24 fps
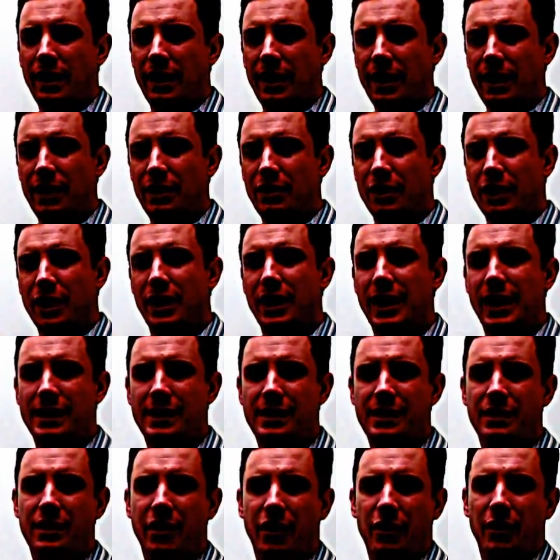
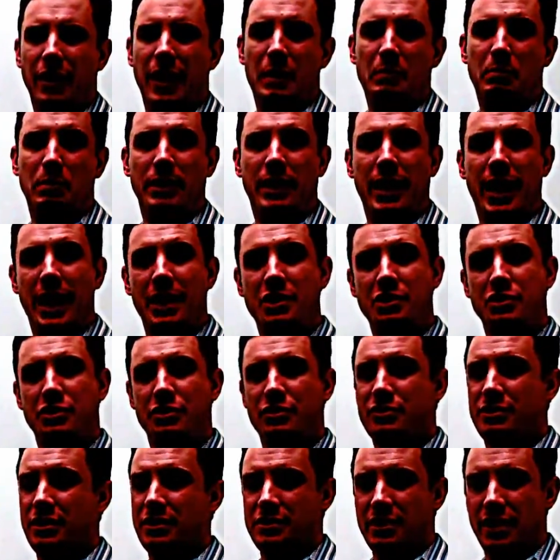interconnected to their
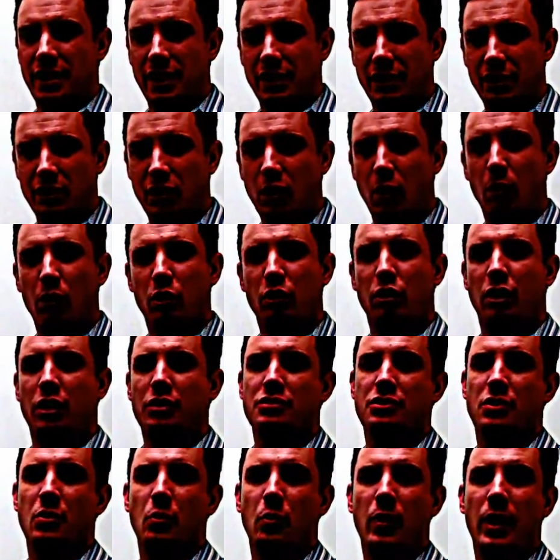applications as they go across
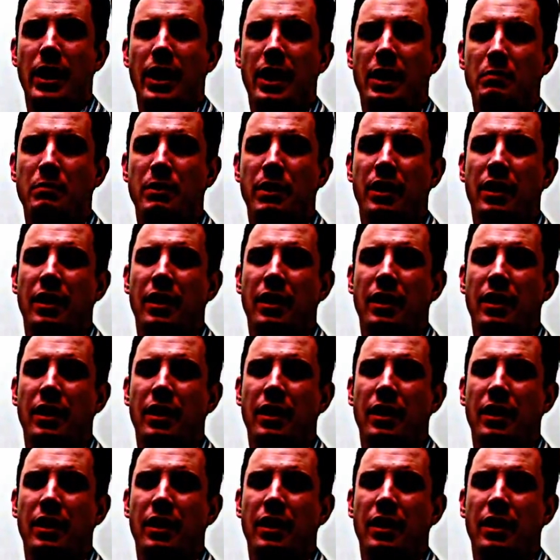the web,